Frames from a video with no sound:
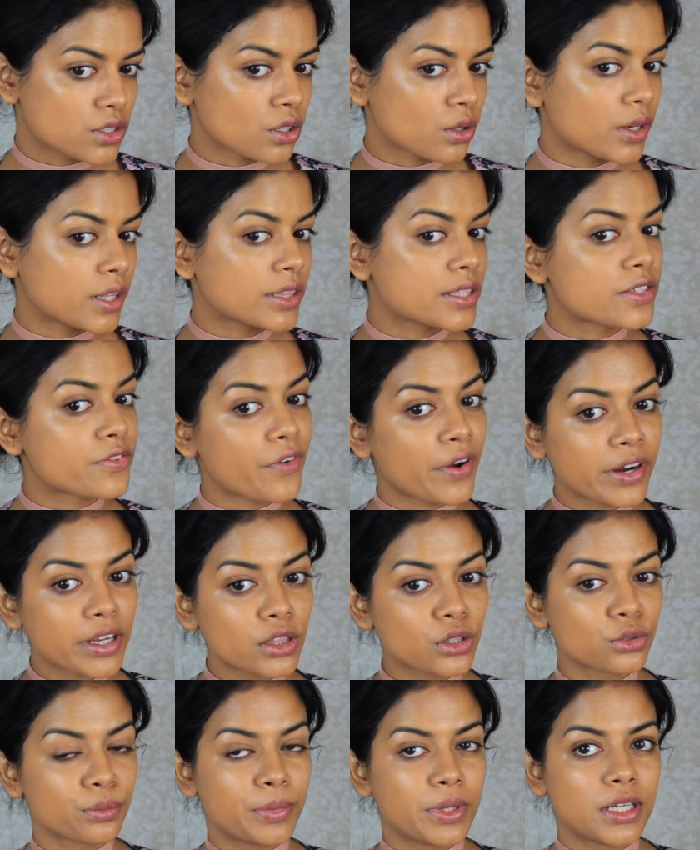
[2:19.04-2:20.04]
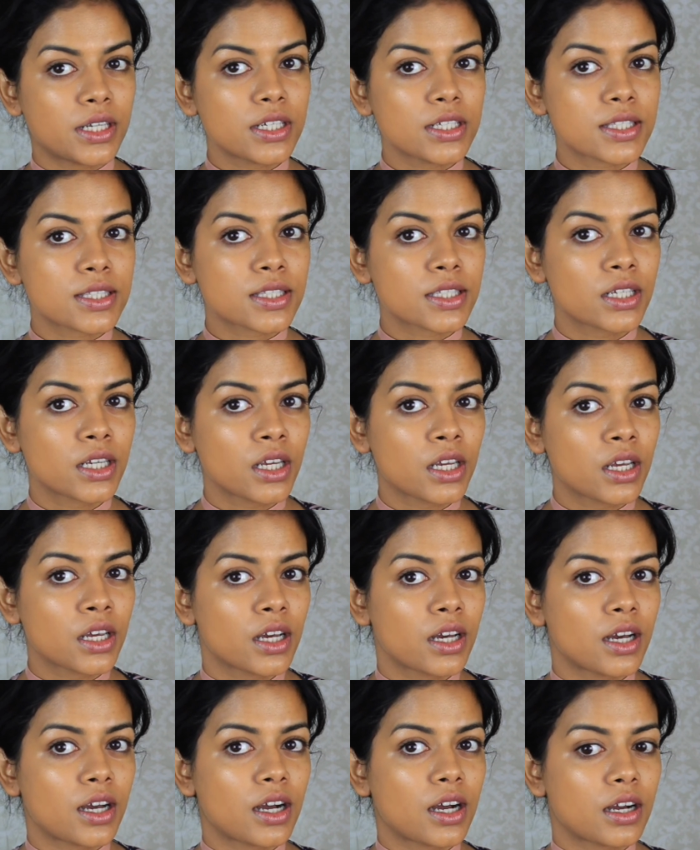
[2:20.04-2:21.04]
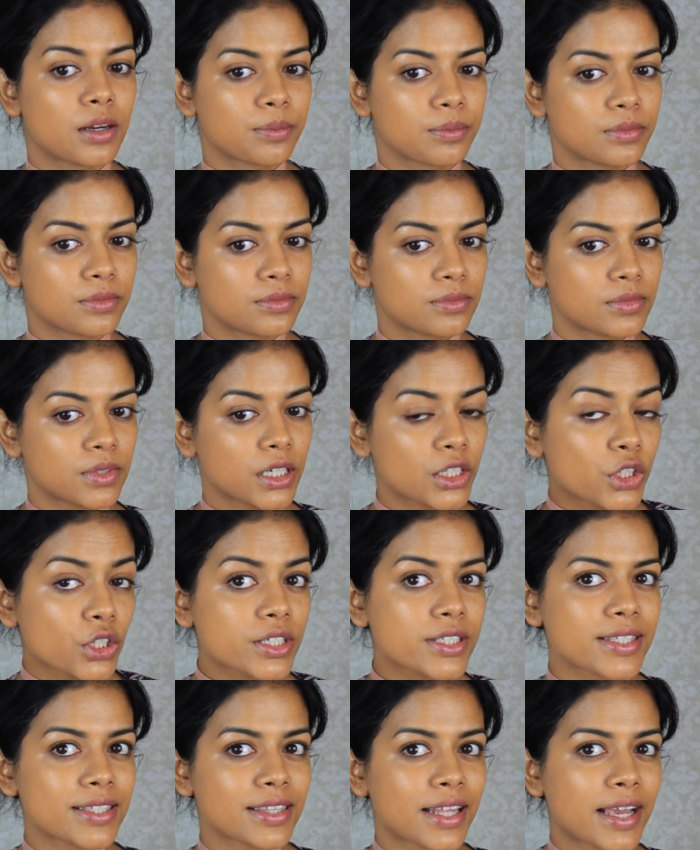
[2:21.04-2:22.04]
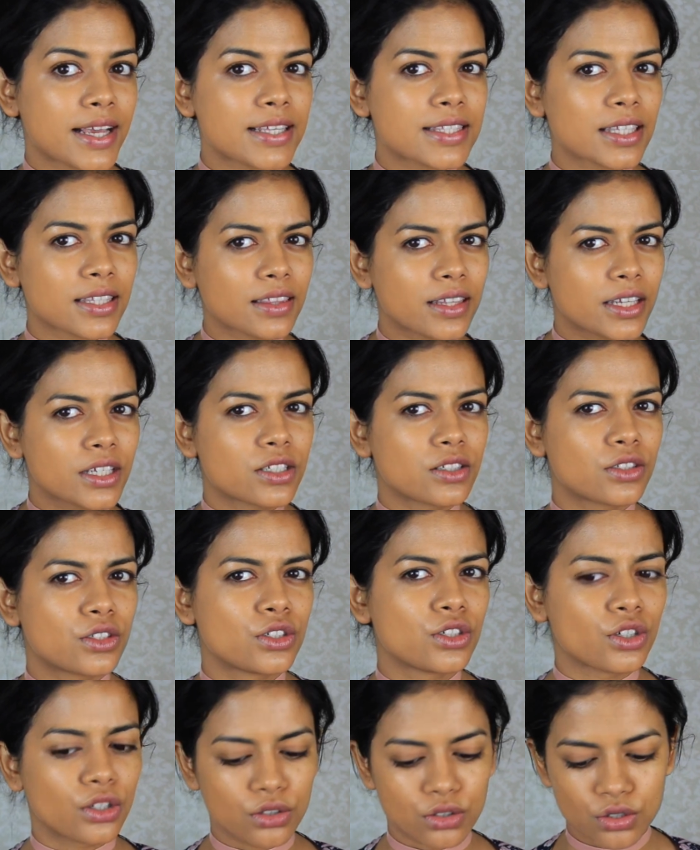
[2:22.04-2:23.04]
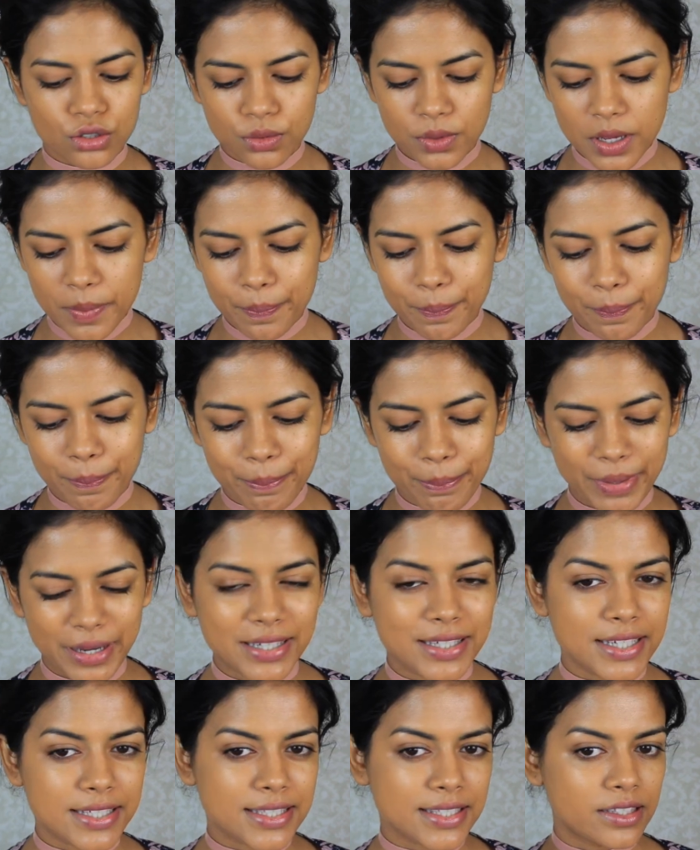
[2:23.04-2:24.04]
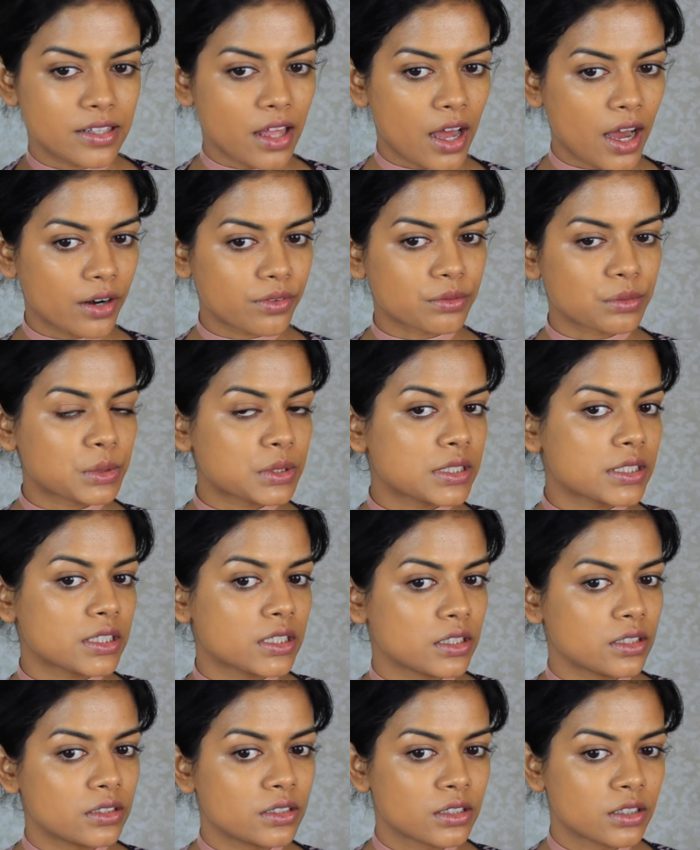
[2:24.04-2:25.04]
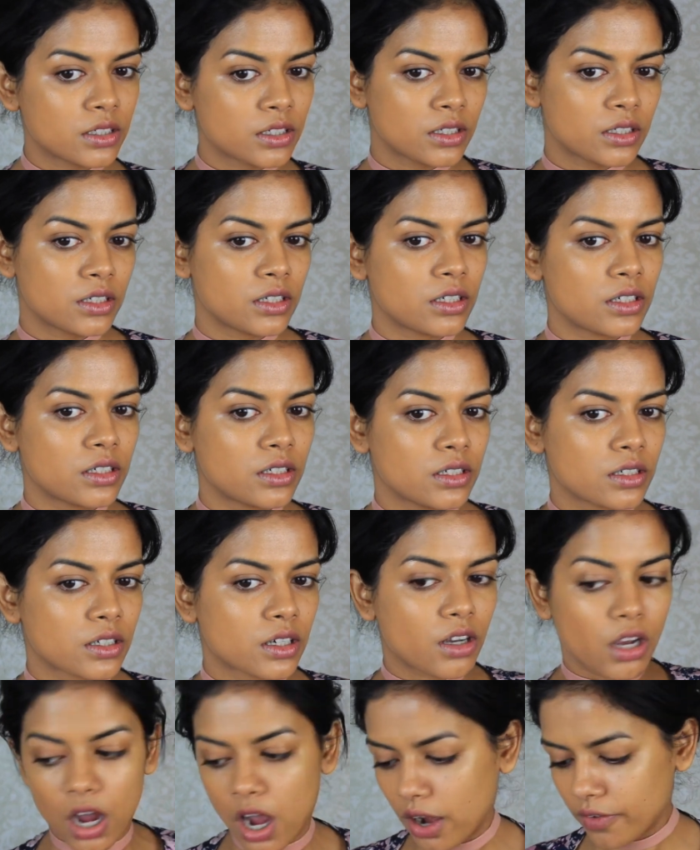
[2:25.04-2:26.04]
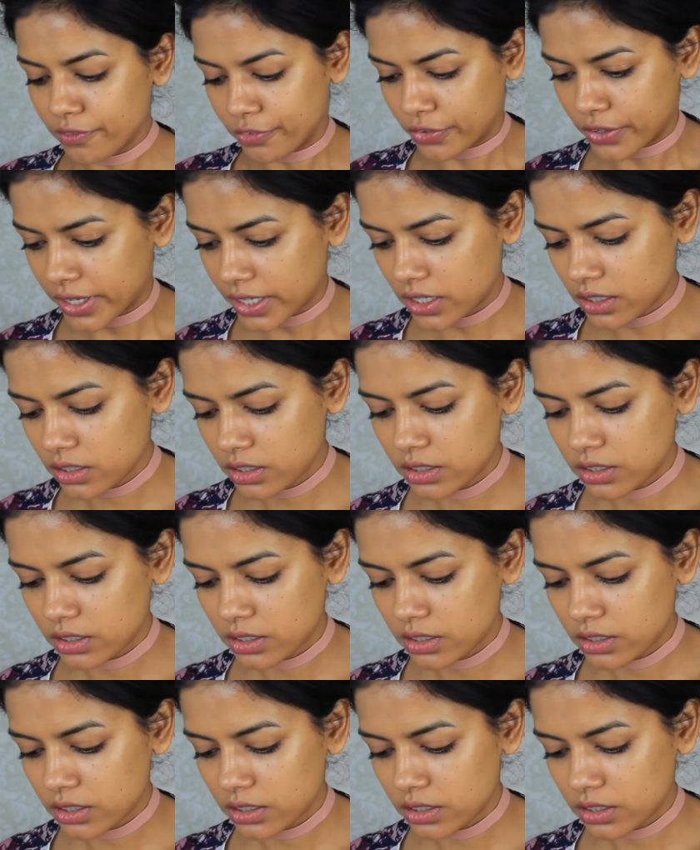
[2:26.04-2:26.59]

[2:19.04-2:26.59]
so it's very luminous. It looks nice and, like, you know, dewy, but it's not really covering.